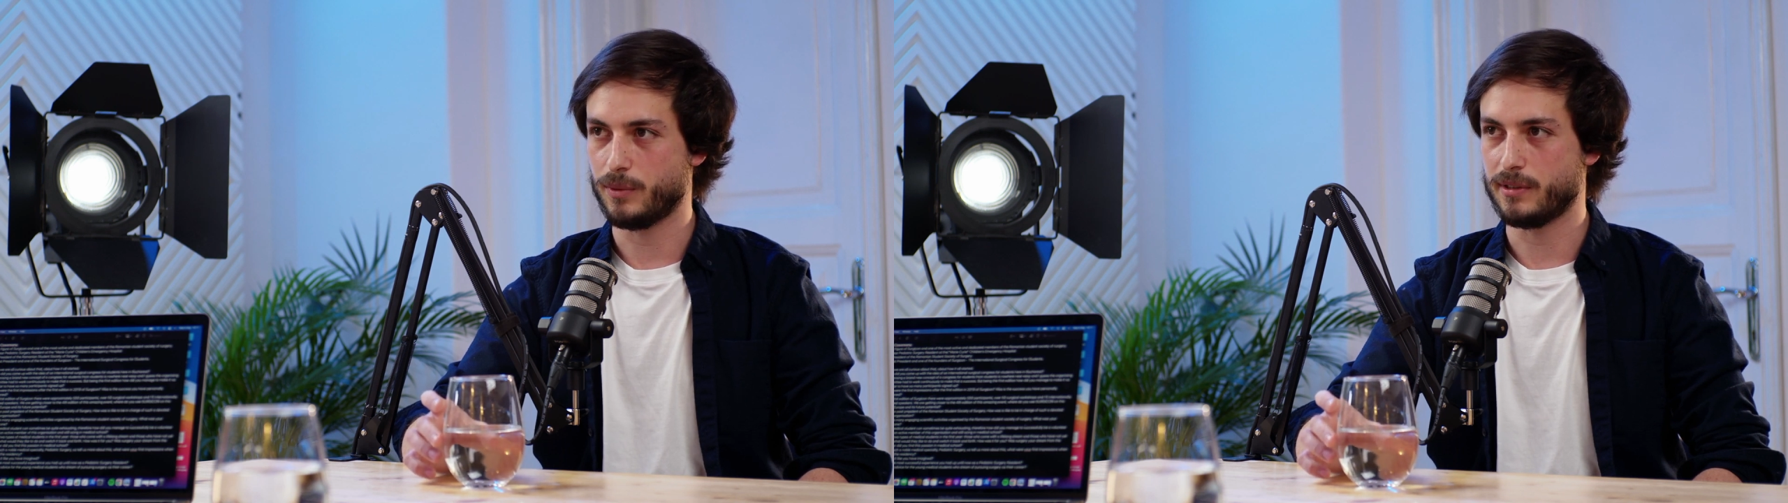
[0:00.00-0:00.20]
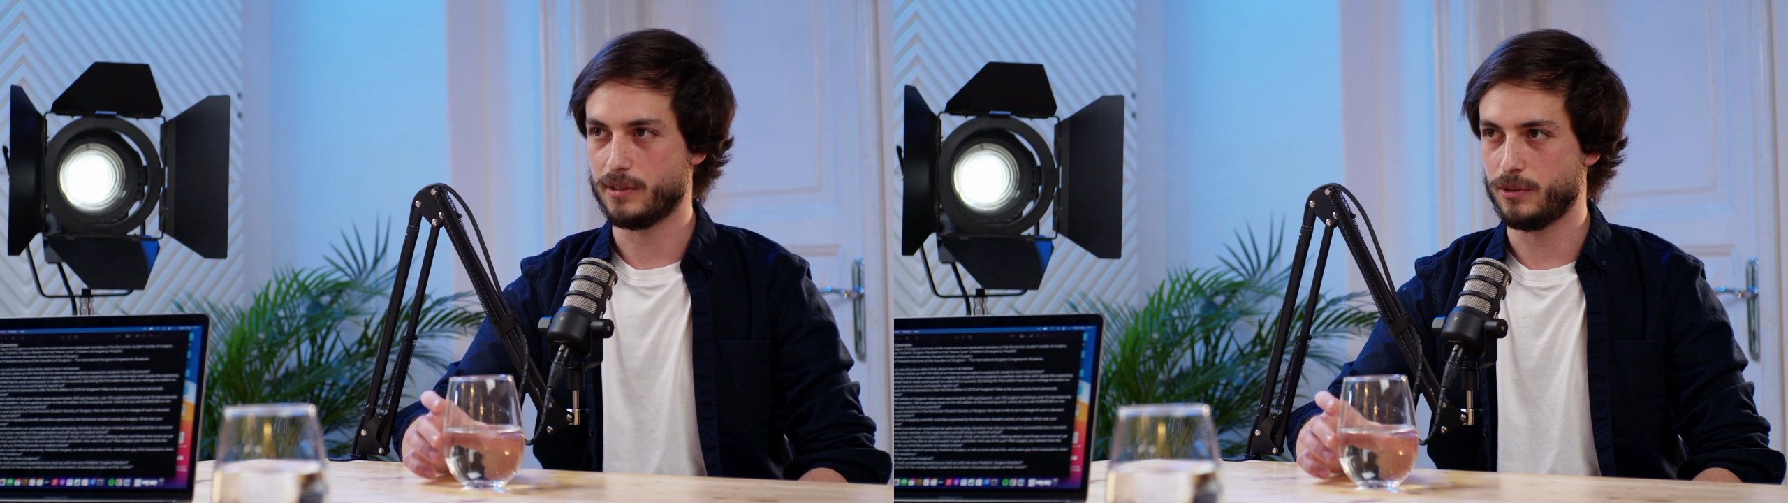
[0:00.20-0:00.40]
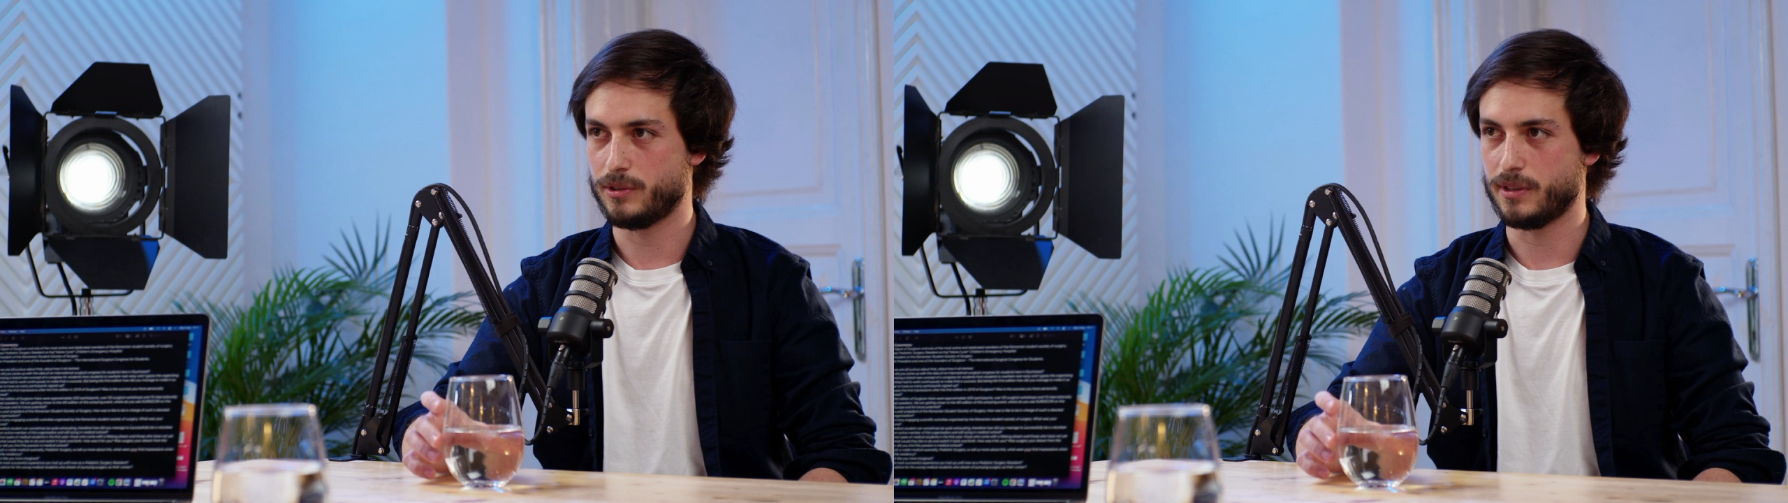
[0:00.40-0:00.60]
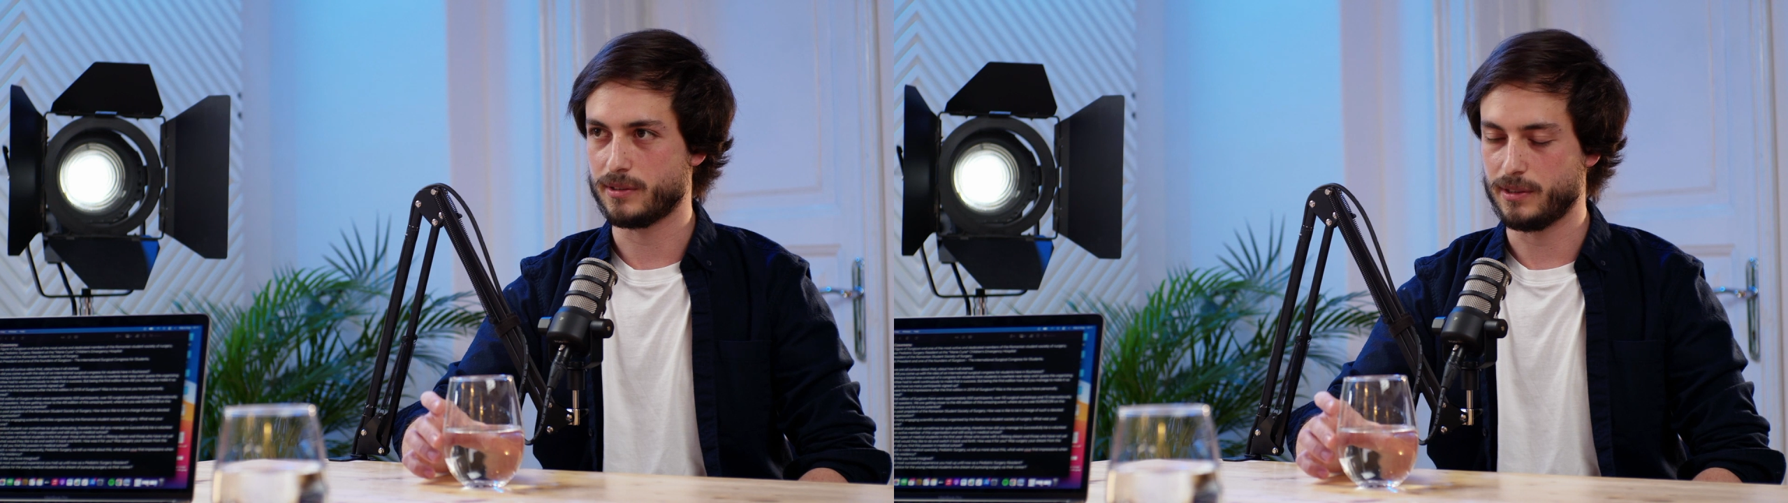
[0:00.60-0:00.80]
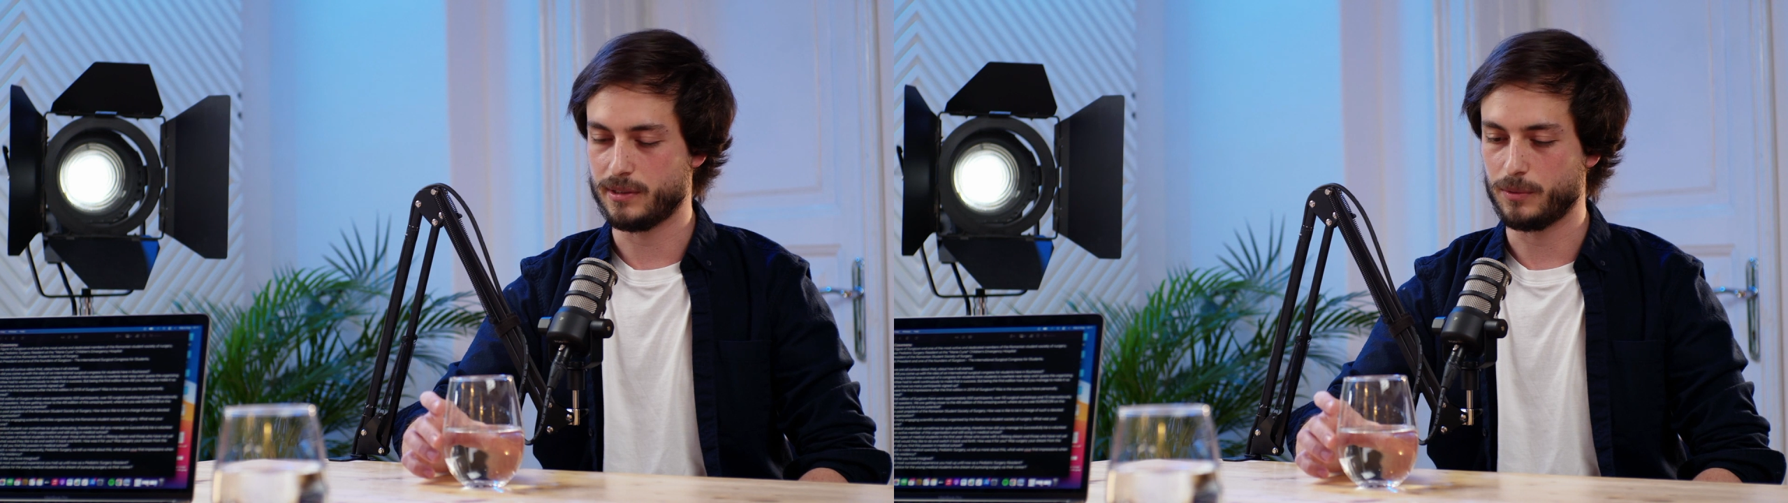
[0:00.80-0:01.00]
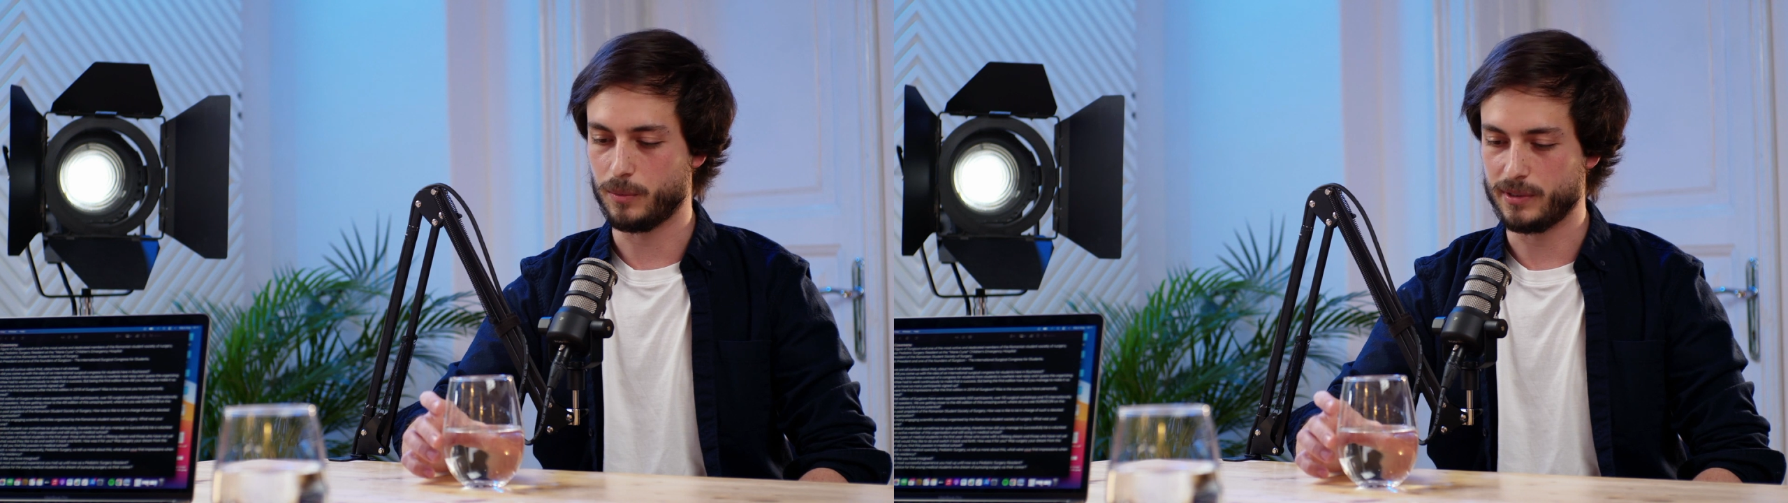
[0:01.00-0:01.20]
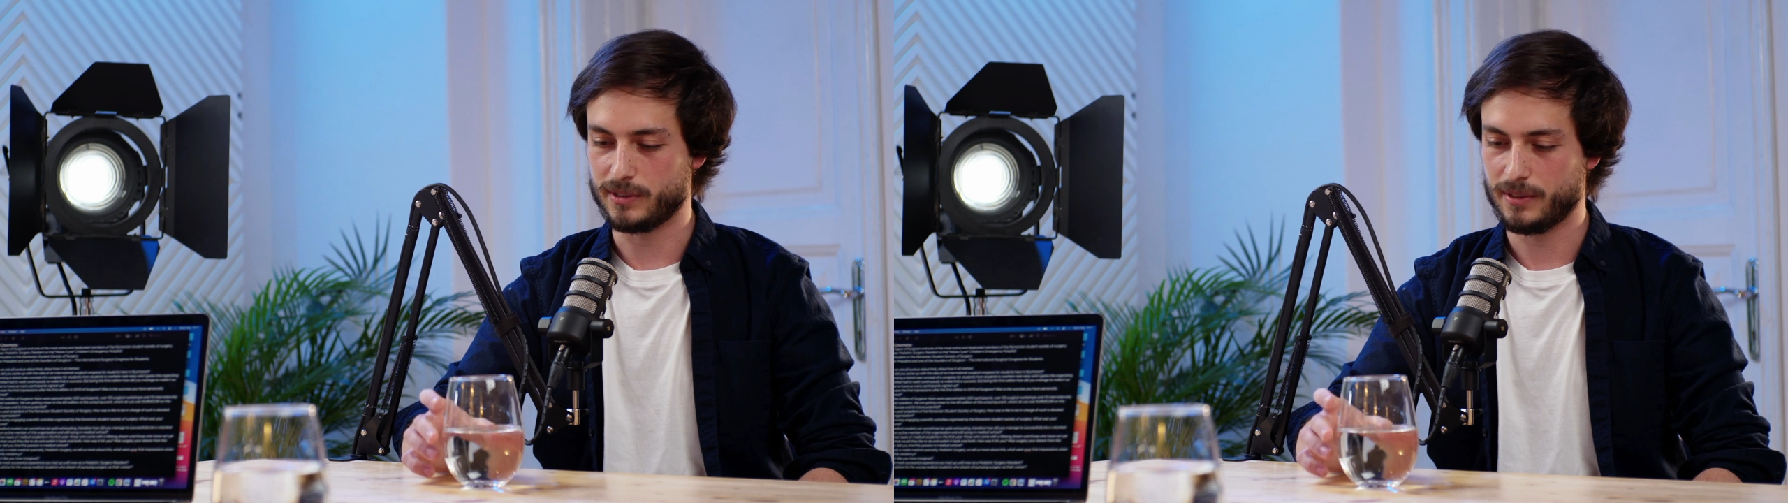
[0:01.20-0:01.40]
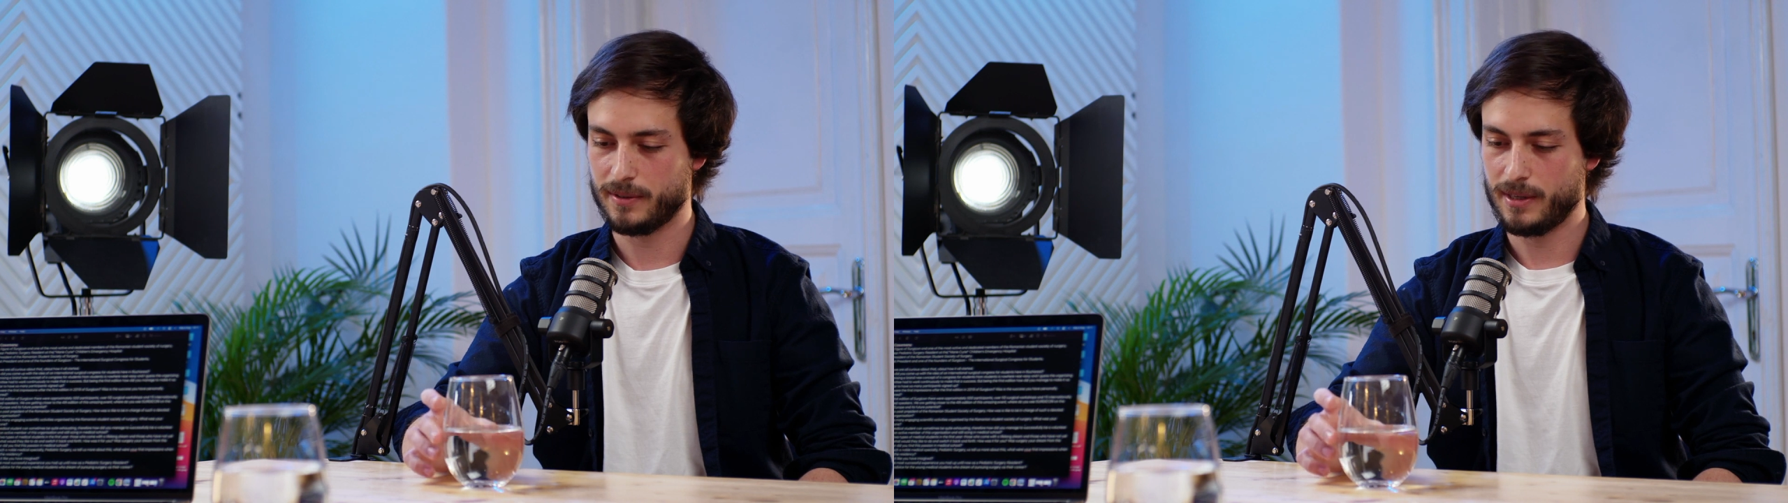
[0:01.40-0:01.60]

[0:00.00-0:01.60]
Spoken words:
what a huge success it was.